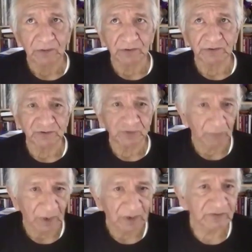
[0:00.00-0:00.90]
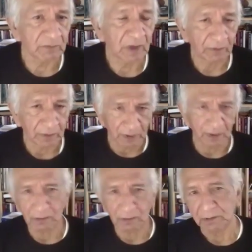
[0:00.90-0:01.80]
there's a tremendous amount of
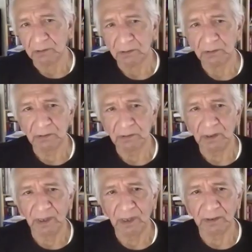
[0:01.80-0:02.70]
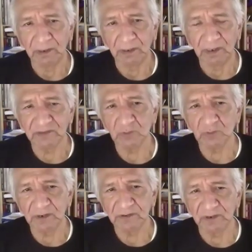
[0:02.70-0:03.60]
guilt, and that's
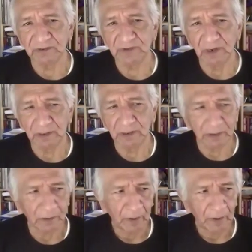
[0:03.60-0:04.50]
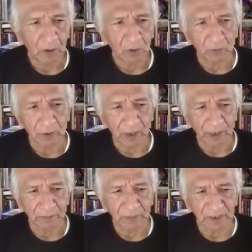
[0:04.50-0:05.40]
one of the things that, like, when
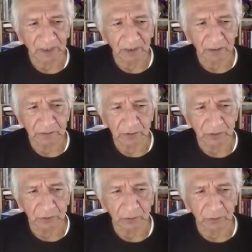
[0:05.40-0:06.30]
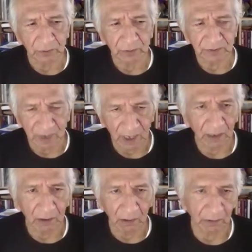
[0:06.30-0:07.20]
I begin to
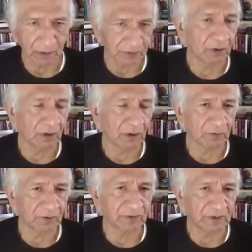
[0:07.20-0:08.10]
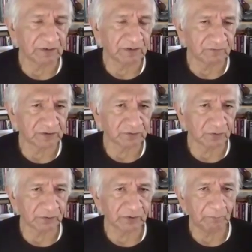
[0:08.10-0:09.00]
dialogue and talk with
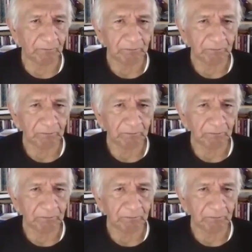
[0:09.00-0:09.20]
individuals,